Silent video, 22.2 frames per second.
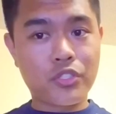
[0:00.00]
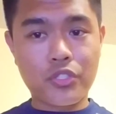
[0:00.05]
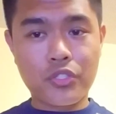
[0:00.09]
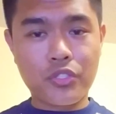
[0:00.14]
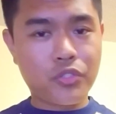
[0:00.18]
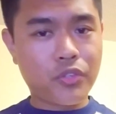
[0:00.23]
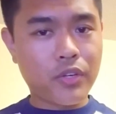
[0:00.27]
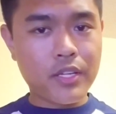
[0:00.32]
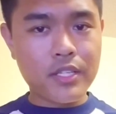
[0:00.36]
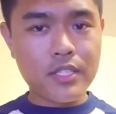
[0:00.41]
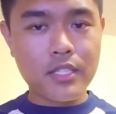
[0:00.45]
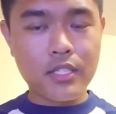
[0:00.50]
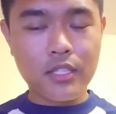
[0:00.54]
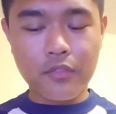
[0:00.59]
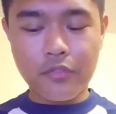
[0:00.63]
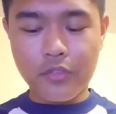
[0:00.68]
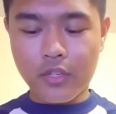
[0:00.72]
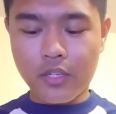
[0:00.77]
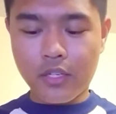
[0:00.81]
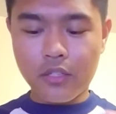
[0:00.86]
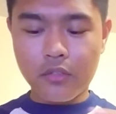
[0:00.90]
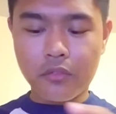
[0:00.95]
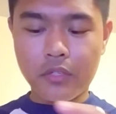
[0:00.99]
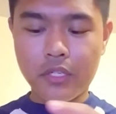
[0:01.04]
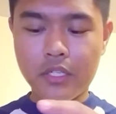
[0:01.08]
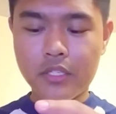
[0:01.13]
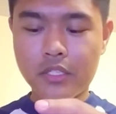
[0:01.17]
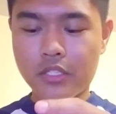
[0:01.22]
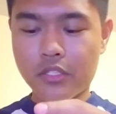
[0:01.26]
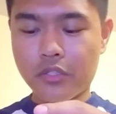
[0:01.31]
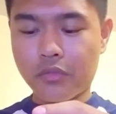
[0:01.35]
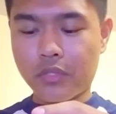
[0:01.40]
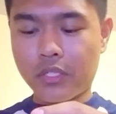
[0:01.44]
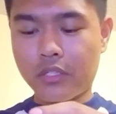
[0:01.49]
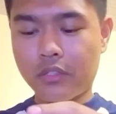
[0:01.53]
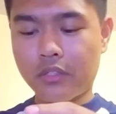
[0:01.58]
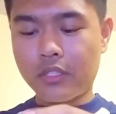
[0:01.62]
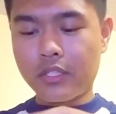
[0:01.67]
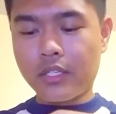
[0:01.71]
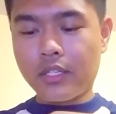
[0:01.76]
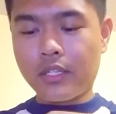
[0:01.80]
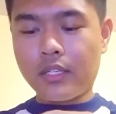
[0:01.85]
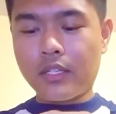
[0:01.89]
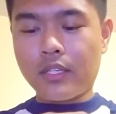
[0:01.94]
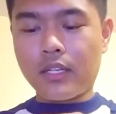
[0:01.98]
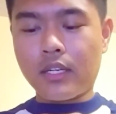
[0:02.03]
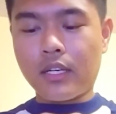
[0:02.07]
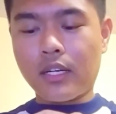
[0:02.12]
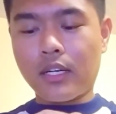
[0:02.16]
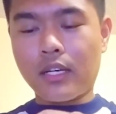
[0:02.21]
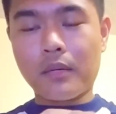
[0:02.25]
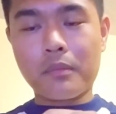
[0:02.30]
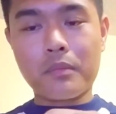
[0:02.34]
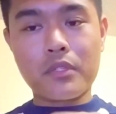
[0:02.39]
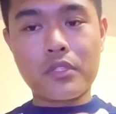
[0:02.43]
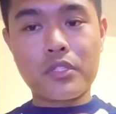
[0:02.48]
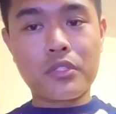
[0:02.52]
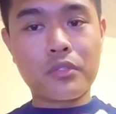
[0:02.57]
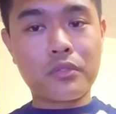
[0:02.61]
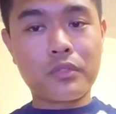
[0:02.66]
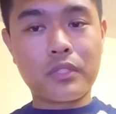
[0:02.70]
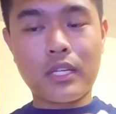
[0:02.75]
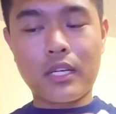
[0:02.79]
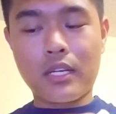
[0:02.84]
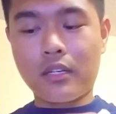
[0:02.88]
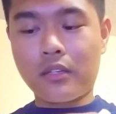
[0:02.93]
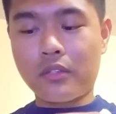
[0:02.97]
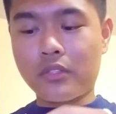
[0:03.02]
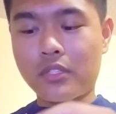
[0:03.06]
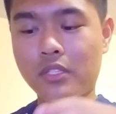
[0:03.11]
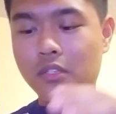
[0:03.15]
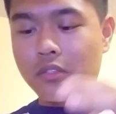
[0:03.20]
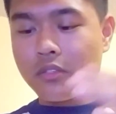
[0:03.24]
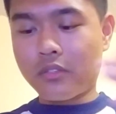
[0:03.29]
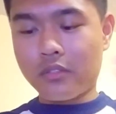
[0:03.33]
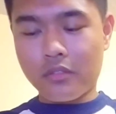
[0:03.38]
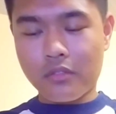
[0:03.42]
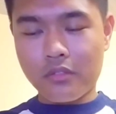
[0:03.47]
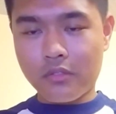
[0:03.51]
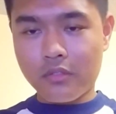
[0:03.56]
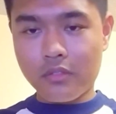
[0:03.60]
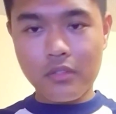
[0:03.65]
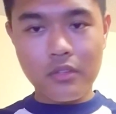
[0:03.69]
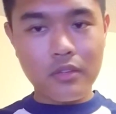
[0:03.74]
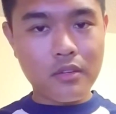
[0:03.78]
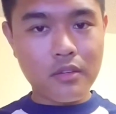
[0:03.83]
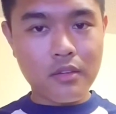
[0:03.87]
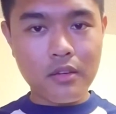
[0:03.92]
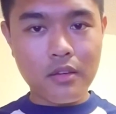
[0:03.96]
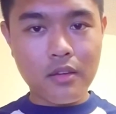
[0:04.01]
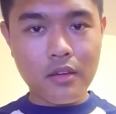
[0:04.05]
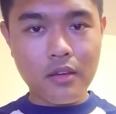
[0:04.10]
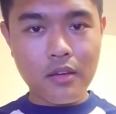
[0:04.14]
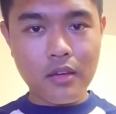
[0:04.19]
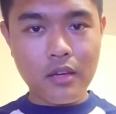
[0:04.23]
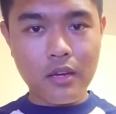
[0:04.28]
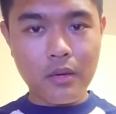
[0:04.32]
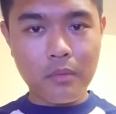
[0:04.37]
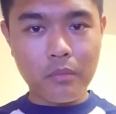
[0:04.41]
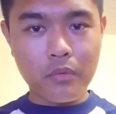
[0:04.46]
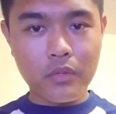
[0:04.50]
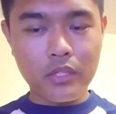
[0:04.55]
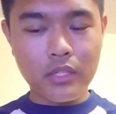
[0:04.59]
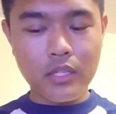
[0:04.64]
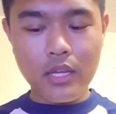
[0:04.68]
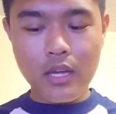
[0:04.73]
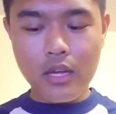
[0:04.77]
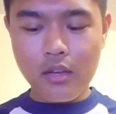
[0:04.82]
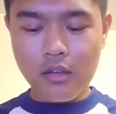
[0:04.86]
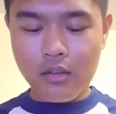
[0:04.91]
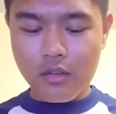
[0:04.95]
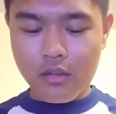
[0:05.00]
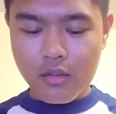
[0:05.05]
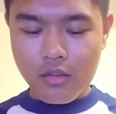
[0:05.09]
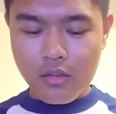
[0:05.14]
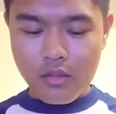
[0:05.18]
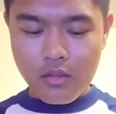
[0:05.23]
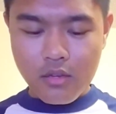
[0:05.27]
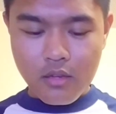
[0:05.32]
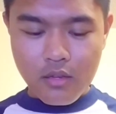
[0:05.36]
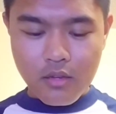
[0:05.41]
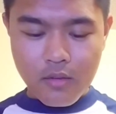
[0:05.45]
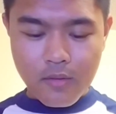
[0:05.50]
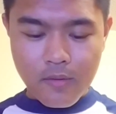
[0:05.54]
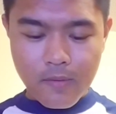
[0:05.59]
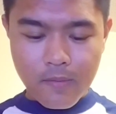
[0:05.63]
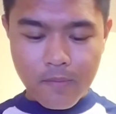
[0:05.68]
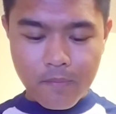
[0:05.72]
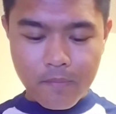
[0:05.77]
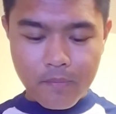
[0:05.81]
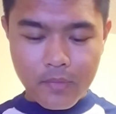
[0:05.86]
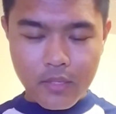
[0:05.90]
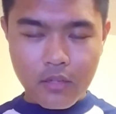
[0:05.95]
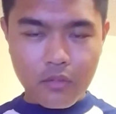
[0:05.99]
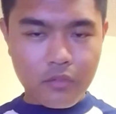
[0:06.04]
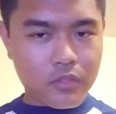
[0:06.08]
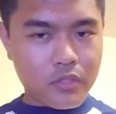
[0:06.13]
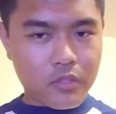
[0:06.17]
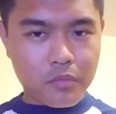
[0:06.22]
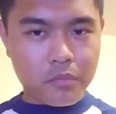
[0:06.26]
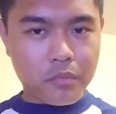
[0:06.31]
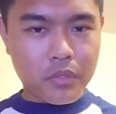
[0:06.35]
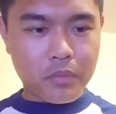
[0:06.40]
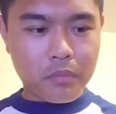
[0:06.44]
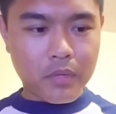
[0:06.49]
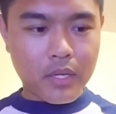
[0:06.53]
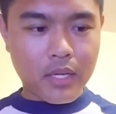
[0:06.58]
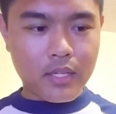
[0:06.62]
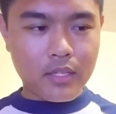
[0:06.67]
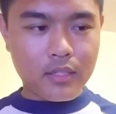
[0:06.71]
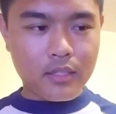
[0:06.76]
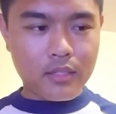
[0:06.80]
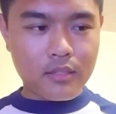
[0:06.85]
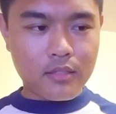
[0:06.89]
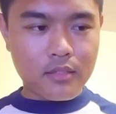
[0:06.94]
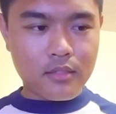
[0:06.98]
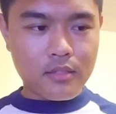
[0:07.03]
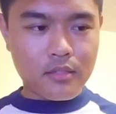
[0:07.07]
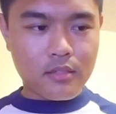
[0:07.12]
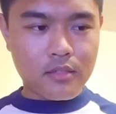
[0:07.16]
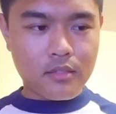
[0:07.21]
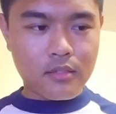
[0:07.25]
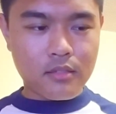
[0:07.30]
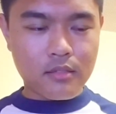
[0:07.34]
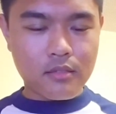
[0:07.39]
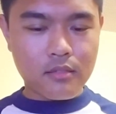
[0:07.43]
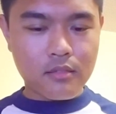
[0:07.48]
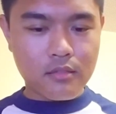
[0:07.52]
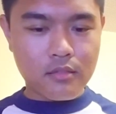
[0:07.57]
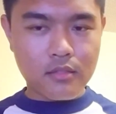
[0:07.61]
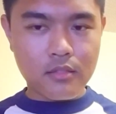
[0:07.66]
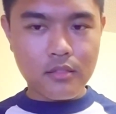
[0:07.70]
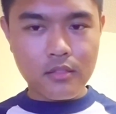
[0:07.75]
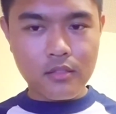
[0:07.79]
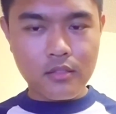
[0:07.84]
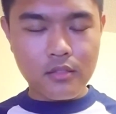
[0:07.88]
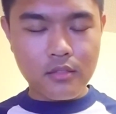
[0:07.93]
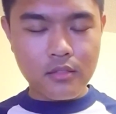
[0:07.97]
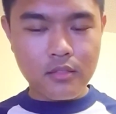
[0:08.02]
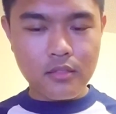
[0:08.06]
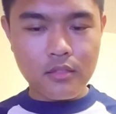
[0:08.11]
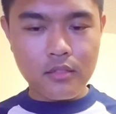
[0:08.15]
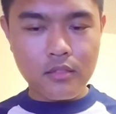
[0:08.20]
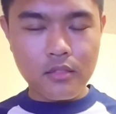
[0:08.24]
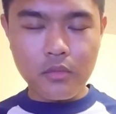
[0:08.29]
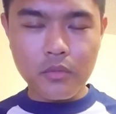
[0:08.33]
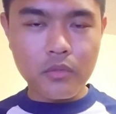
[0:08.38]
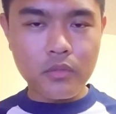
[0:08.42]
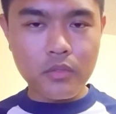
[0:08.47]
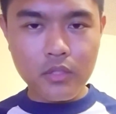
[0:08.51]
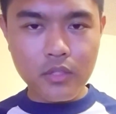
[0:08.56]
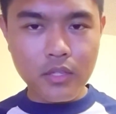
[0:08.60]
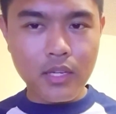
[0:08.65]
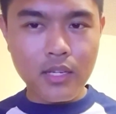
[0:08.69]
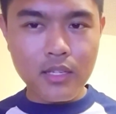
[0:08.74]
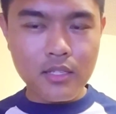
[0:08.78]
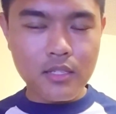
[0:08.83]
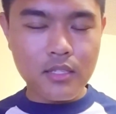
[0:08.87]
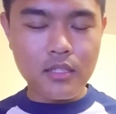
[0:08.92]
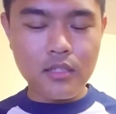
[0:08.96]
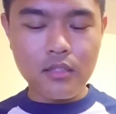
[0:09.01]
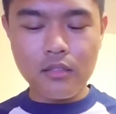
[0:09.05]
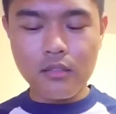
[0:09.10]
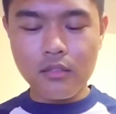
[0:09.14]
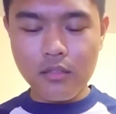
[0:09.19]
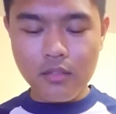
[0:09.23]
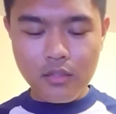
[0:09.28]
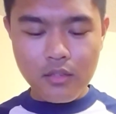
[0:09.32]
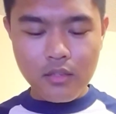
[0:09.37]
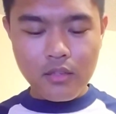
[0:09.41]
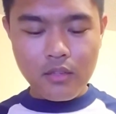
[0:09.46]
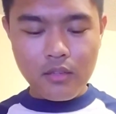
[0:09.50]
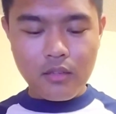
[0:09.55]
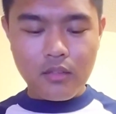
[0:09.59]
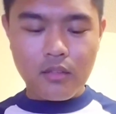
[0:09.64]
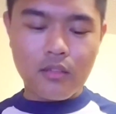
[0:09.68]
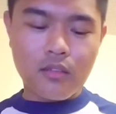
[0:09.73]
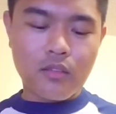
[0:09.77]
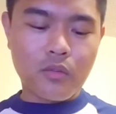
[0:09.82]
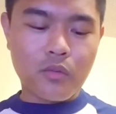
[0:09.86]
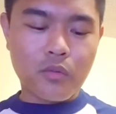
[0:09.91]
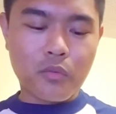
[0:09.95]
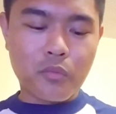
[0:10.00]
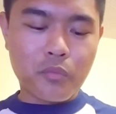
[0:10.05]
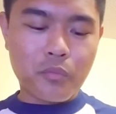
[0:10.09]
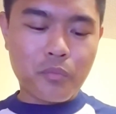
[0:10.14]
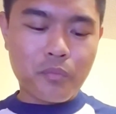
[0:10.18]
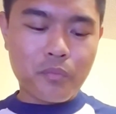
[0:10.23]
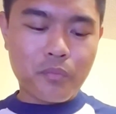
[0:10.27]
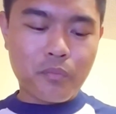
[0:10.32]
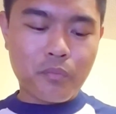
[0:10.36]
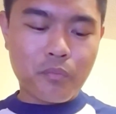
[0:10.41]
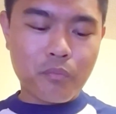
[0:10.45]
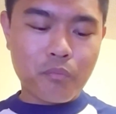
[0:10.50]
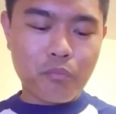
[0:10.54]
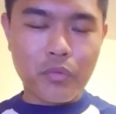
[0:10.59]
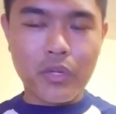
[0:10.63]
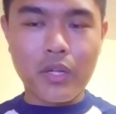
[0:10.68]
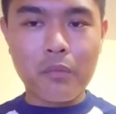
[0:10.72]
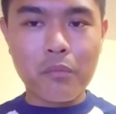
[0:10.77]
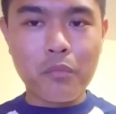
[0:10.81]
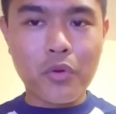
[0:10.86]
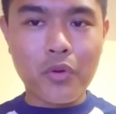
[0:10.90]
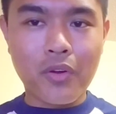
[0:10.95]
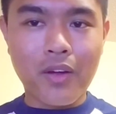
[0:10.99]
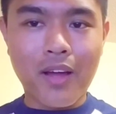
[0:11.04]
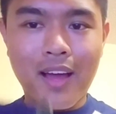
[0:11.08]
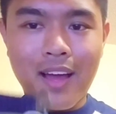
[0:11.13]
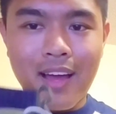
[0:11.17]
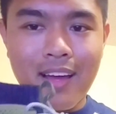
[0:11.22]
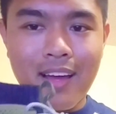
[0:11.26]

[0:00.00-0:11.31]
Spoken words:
crazy different colorways as well. I'll be so down to help with that. Just put my ideas so you guys can, bring more